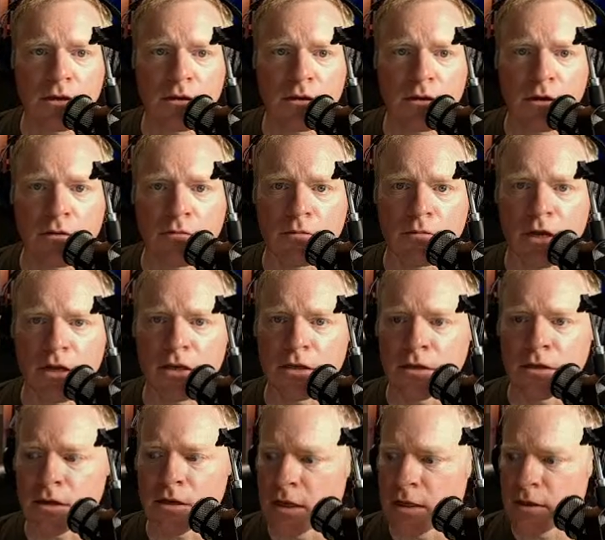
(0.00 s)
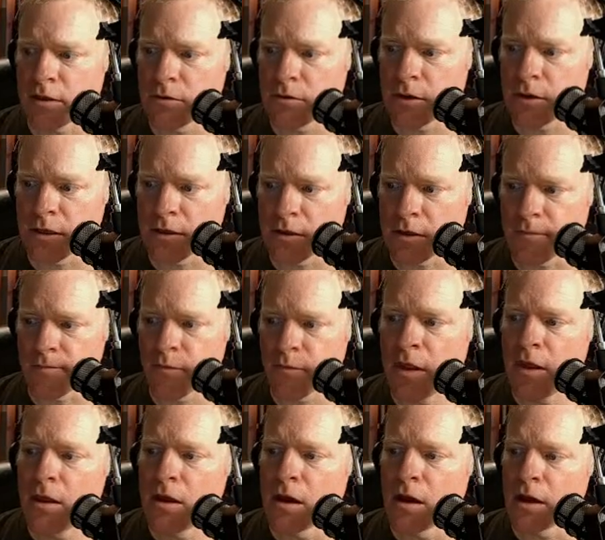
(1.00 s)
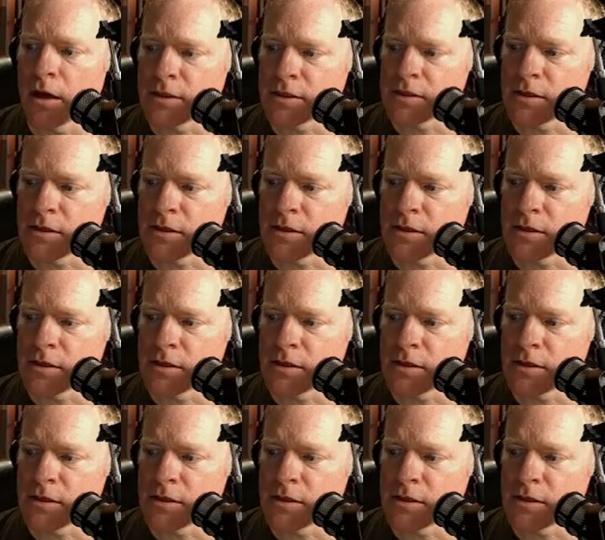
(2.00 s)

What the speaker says: No, I didn't. I didn't do anything. All right,